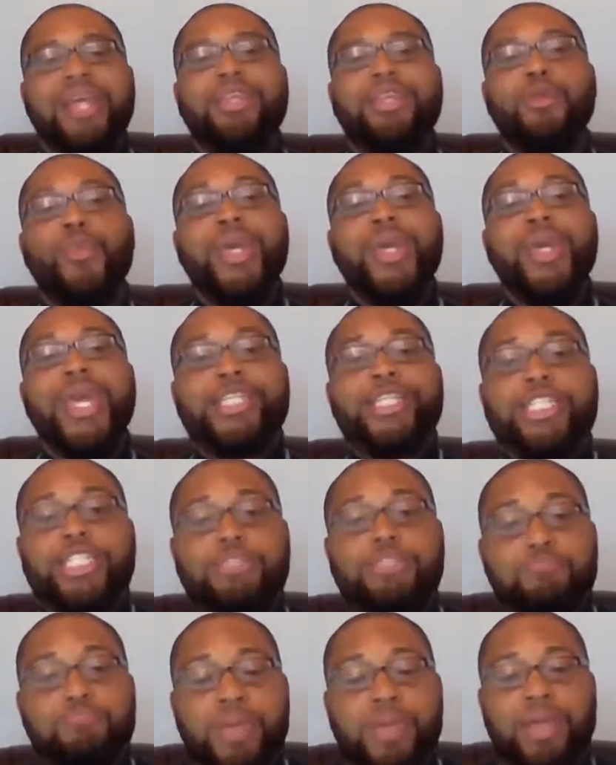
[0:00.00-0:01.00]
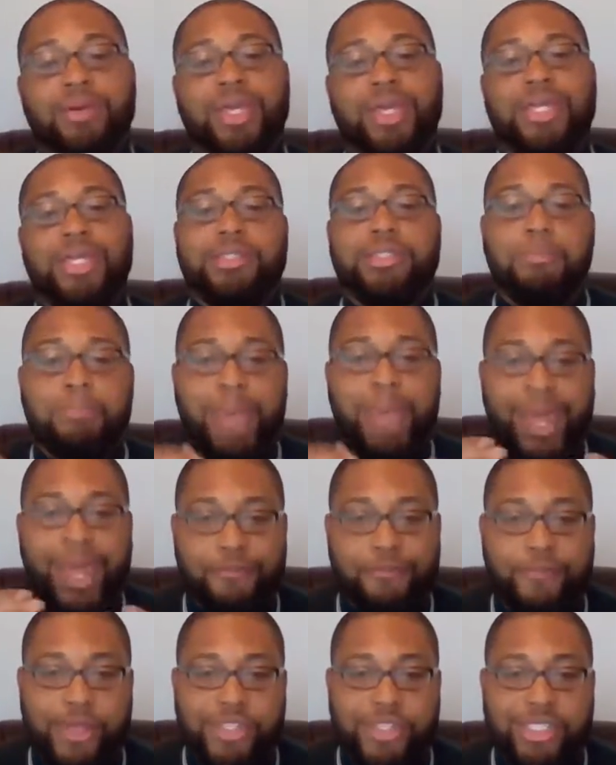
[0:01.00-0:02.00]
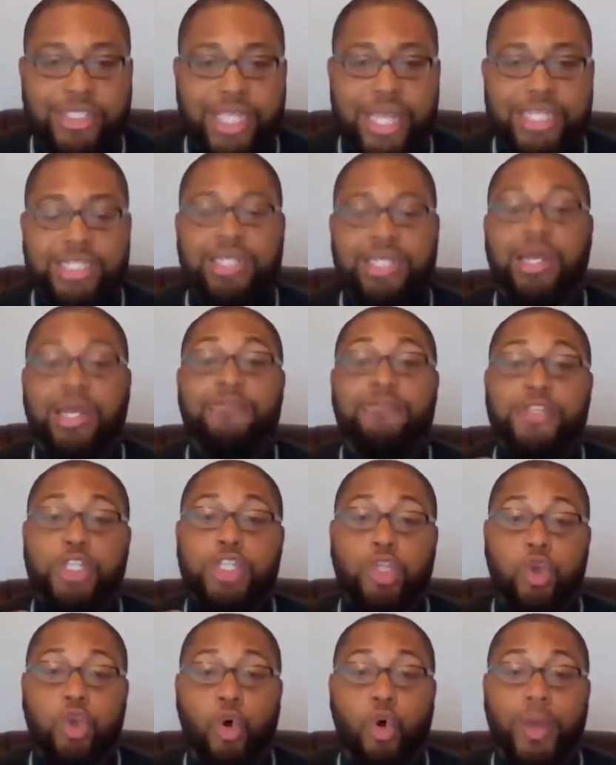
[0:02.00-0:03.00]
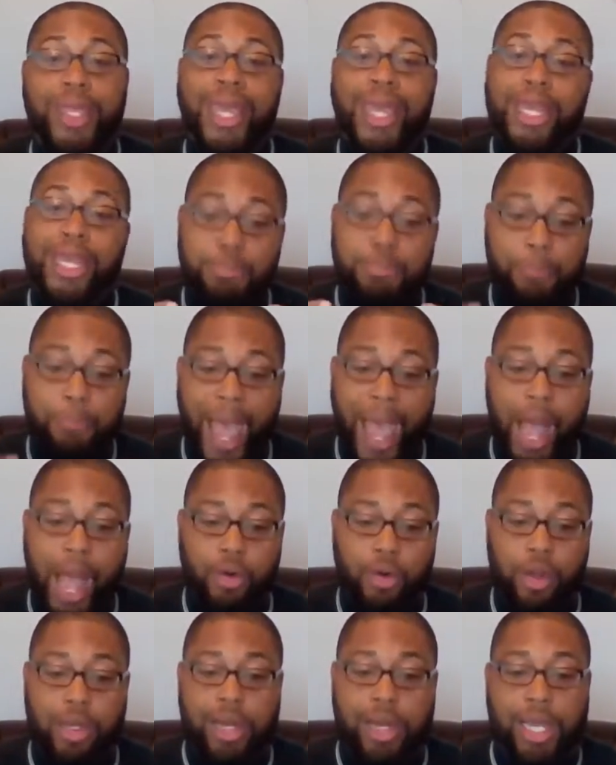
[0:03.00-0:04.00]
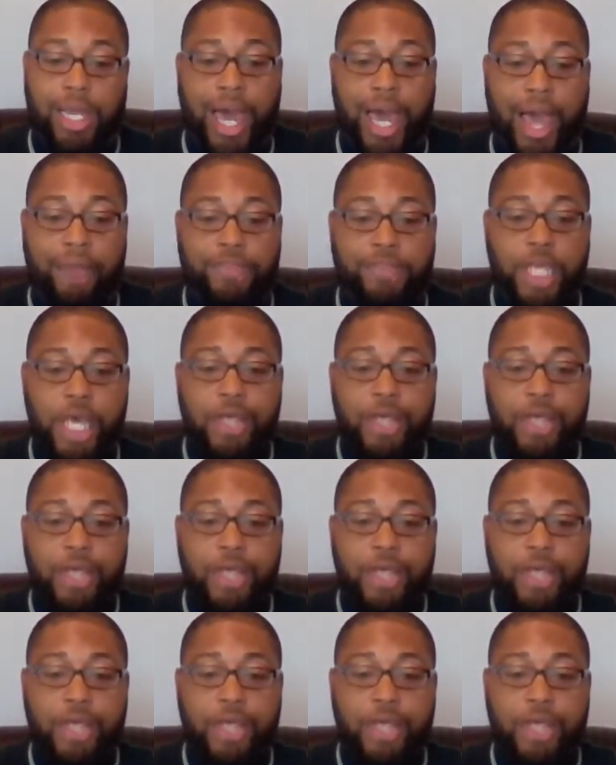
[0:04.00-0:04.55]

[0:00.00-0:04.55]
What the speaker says: then we experience a manifestation of his glory and his power in our lives.